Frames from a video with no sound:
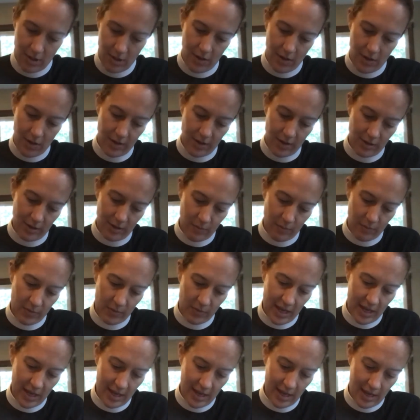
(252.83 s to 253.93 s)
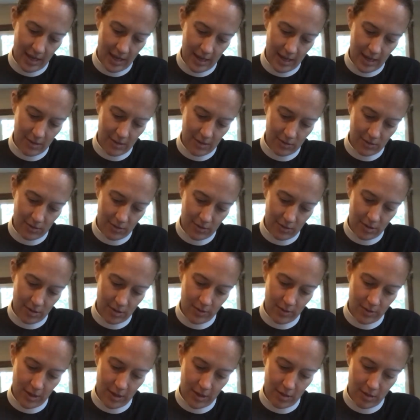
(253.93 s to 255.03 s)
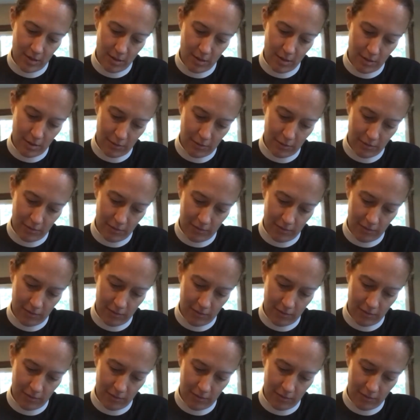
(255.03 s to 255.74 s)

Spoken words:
And then some petals going off.